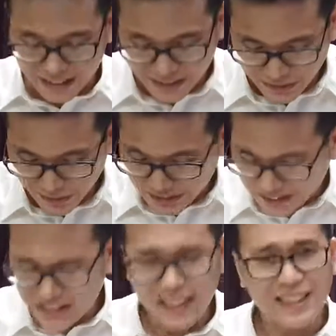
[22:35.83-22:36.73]
So in
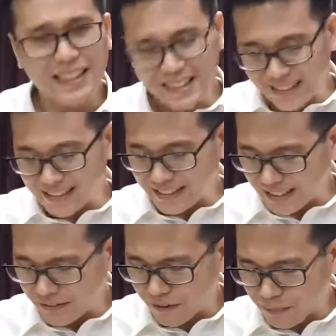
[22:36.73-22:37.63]
John
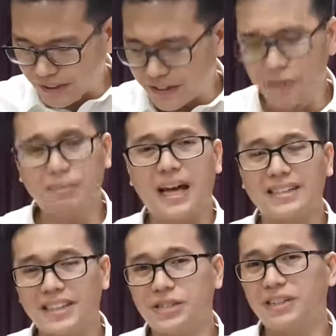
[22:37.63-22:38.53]
3:16, a familiar
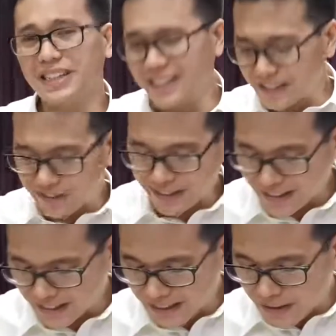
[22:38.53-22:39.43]
passage, but let's read it.